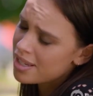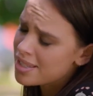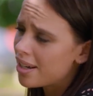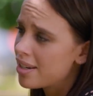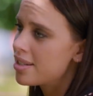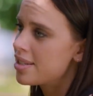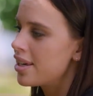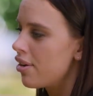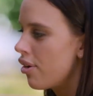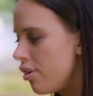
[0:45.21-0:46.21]
I started to
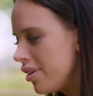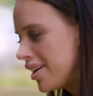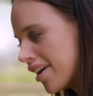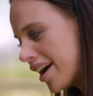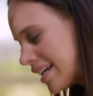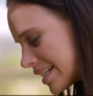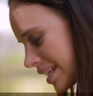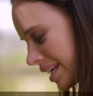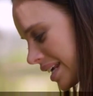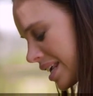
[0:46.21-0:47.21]
sing Oh Holy
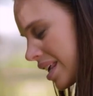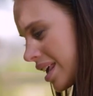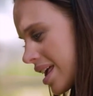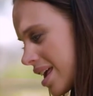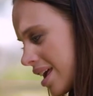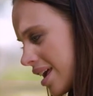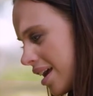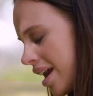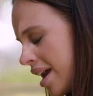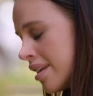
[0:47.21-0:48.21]
Night,
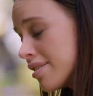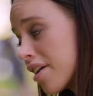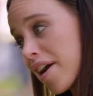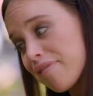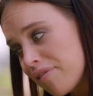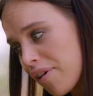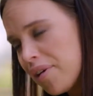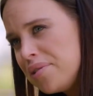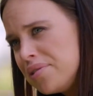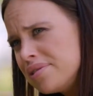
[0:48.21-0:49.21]
and I
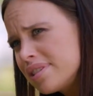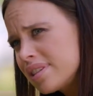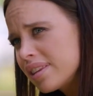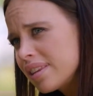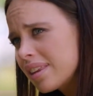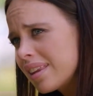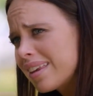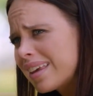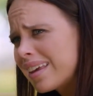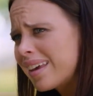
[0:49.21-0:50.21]
froze,
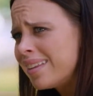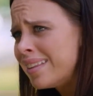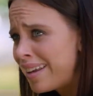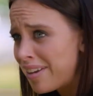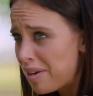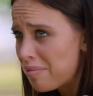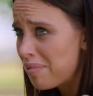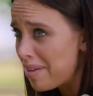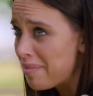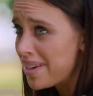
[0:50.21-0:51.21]
and then I
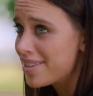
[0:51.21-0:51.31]
wet